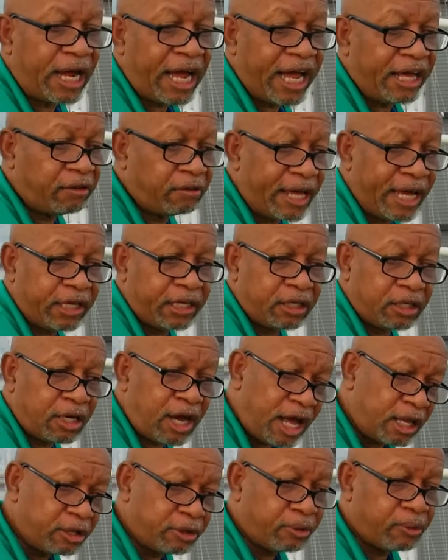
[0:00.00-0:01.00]
I like
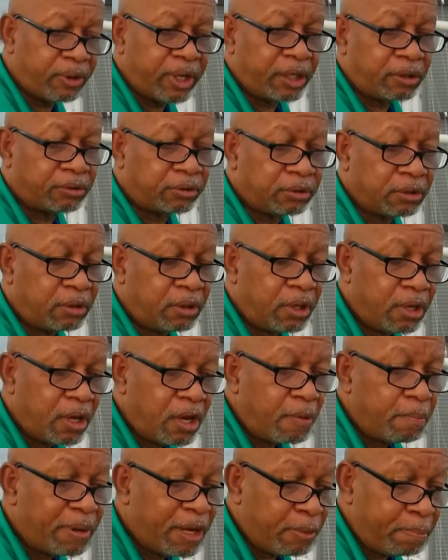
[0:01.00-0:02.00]
collard greens.
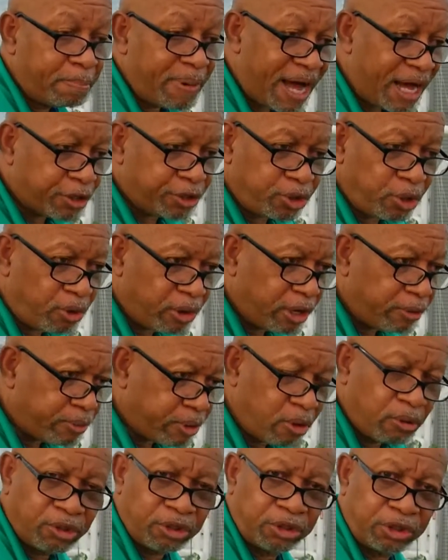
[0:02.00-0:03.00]
But bok choy
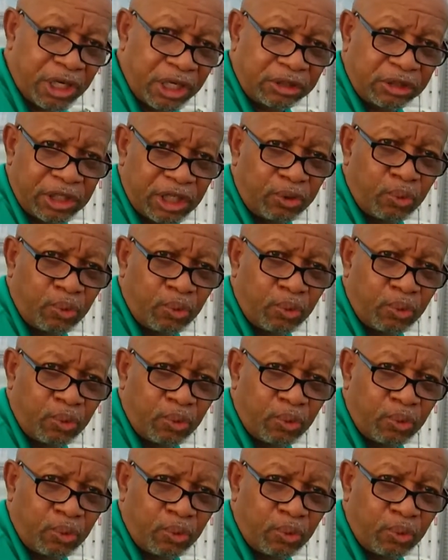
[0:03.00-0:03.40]
grows just as